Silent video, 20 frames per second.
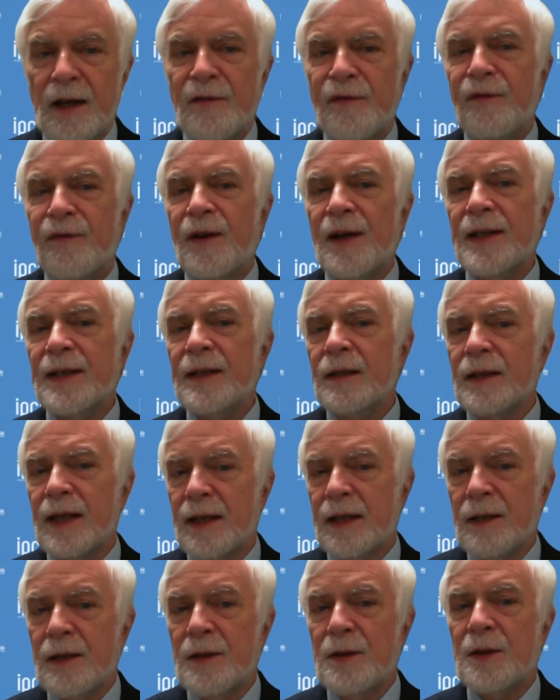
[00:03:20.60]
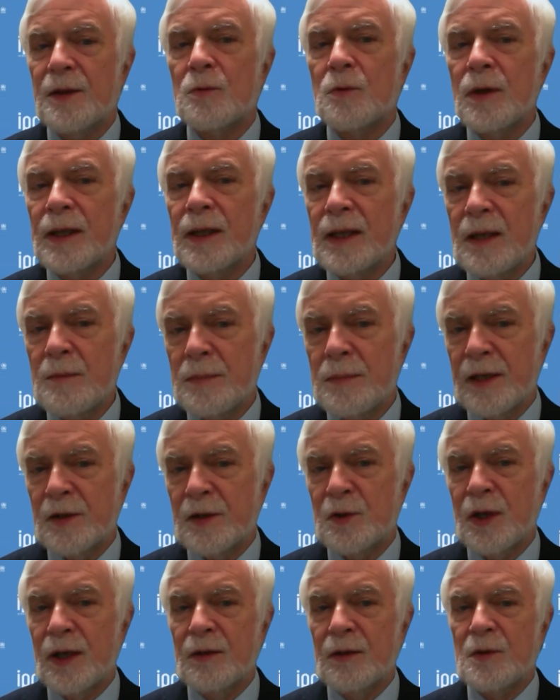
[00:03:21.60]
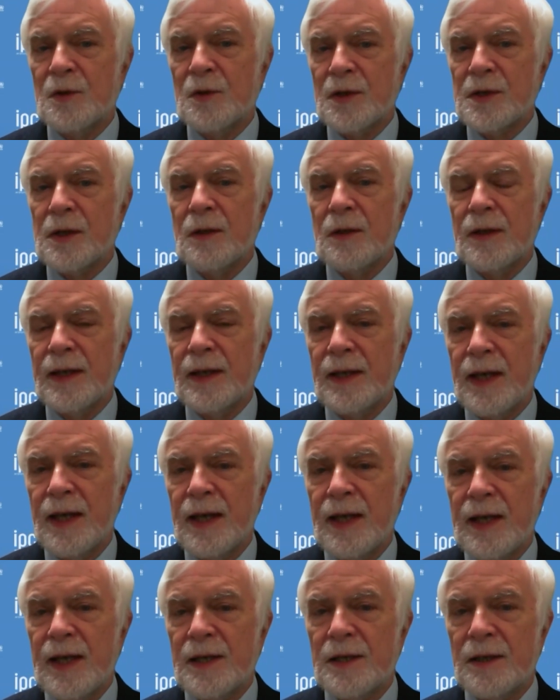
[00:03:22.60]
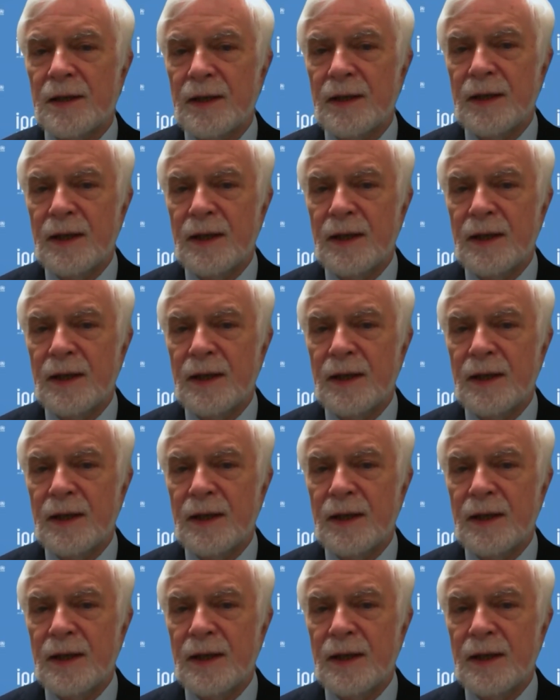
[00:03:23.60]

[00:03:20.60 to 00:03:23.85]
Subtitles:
And finally, the really big challenges lie ahead.